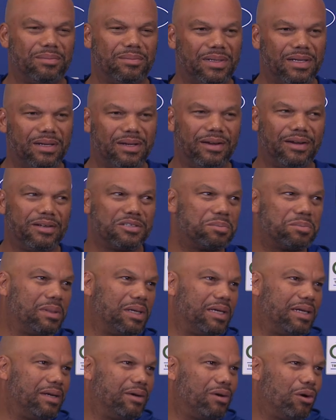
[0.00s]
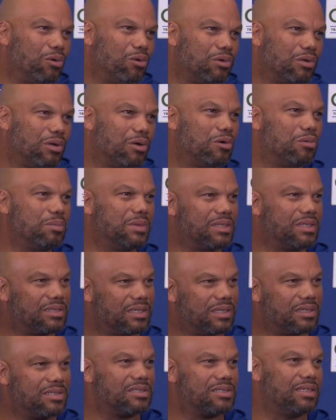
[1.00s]
I mean, Eric's played at Oklahoma and
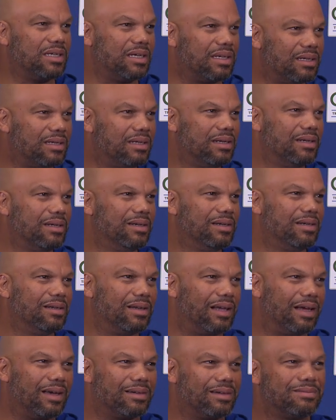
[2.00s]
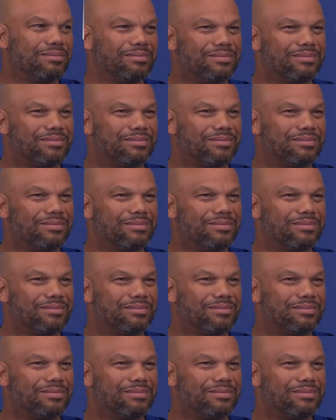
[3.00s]
Tennessee. Like,